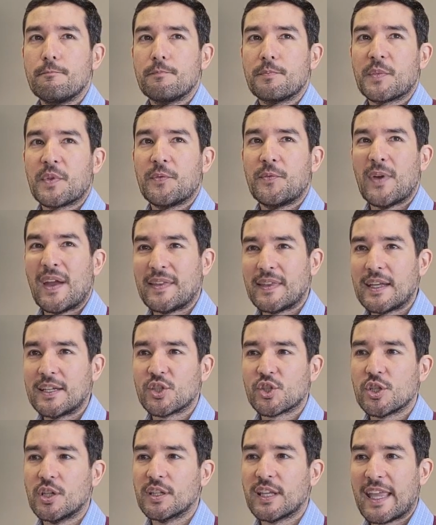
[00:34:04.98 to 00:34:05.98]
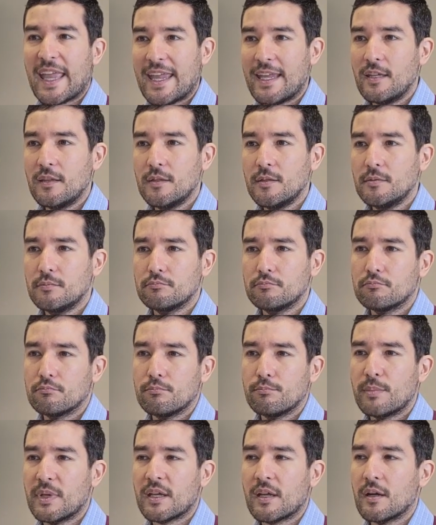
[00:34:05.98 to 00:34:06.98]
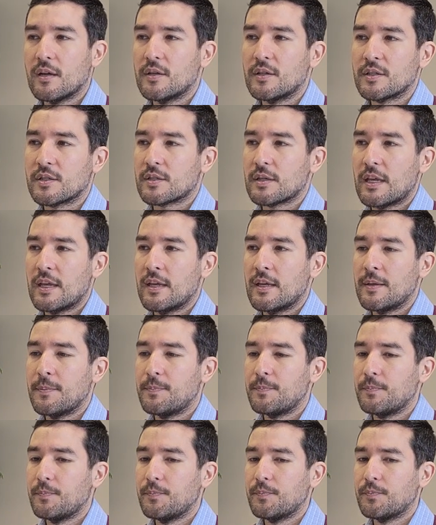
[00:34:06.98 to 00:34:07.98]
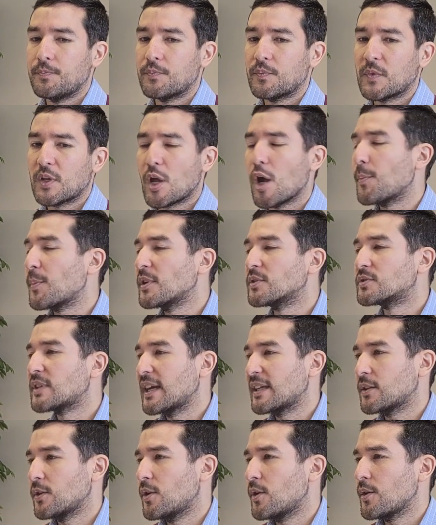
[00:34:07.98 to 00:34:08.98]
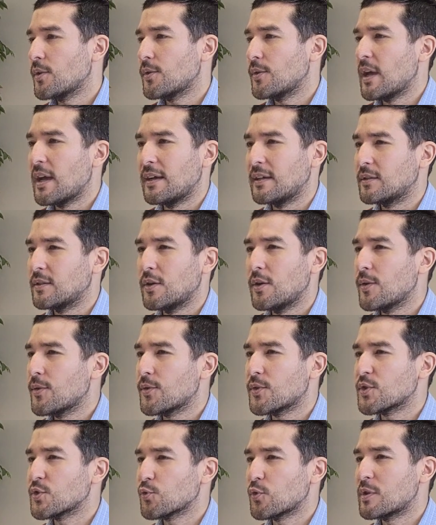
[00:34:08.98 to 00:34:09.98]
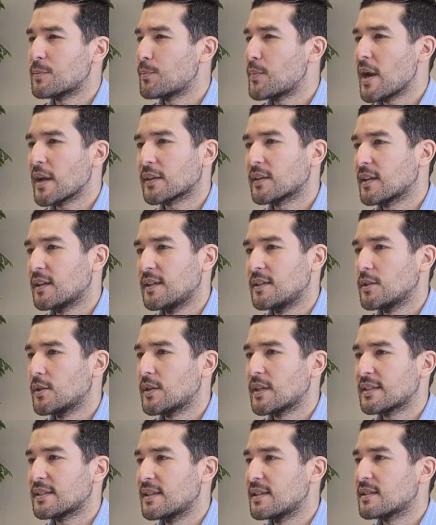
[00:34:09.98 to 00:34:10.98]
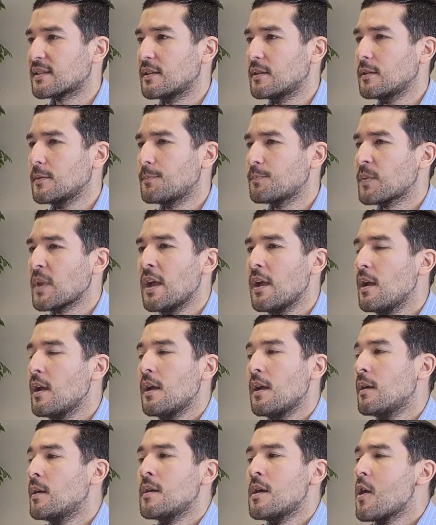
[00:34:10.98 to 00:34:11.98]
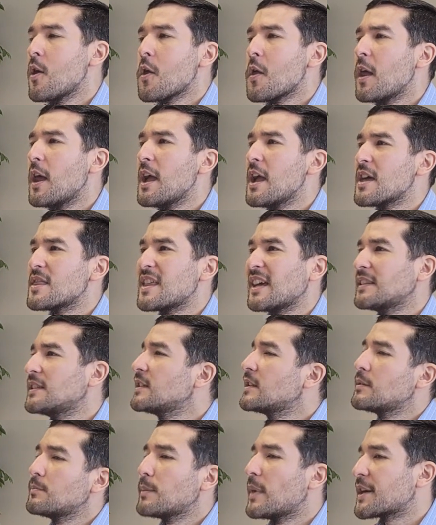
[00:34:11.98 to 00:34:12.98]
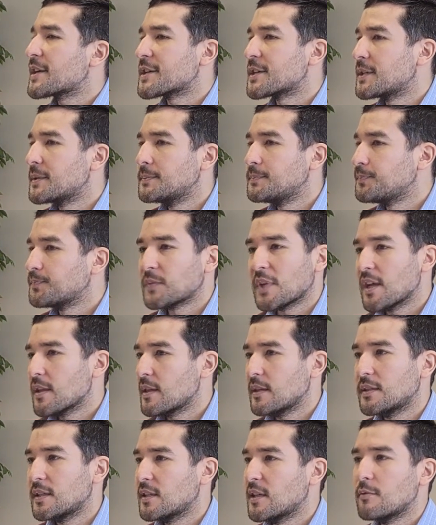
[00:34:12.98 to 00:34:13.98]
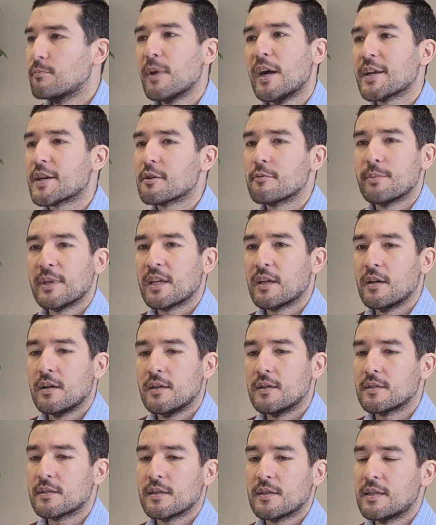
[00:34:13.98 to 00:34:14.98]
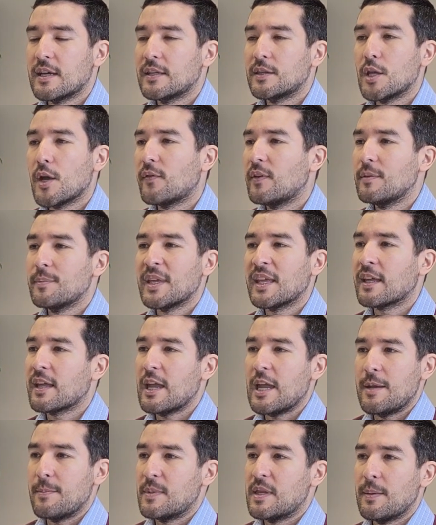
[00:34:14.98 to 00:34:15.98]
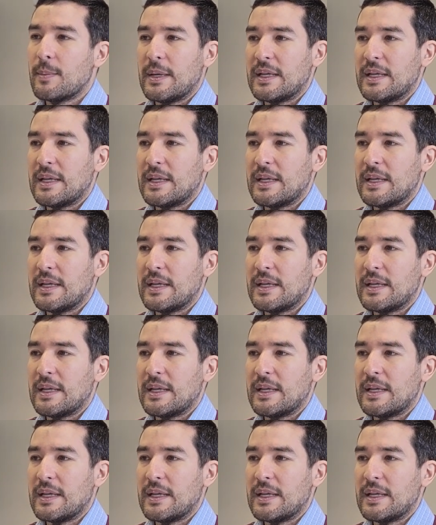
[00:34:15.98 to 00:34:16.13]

financial gain, because copyright and authors were practically non-existent, that didn't matter. That didn't matter, because that novel became the